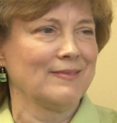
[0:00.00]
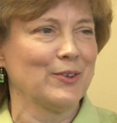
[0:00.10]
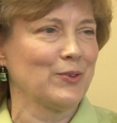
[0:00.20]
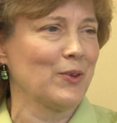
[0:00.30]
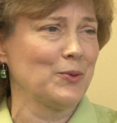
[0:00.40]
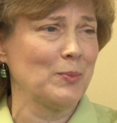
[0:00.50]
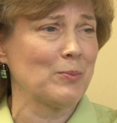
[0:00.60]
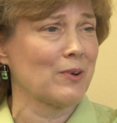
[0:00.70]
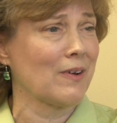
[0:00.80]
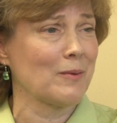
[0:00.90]
those, those
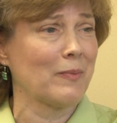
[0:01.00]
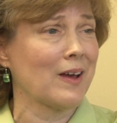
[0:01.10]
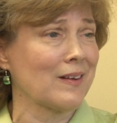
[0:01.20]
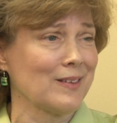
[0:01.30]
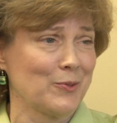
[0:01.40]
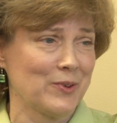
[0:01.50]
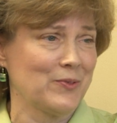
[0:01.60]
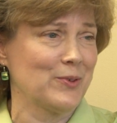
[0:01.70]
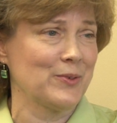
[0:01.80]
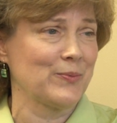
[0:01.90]
people are automatically
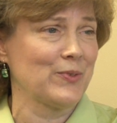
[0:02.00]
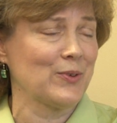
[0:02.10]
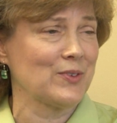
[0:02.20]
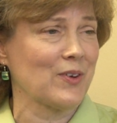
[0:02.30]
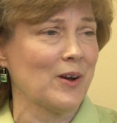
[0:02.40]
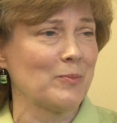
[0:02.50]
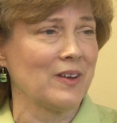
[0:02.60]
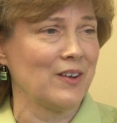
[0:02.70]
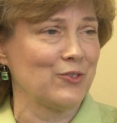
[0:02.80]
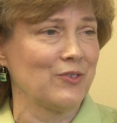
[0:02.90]
referred. So it's a
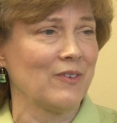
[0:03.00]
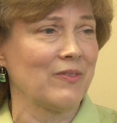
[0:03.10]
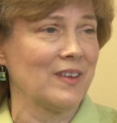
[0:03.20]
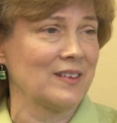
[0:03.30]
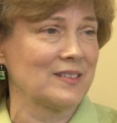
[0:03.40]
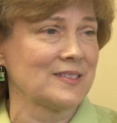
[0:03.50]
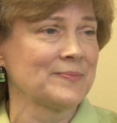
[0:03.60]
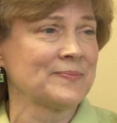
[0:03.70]
combination of things.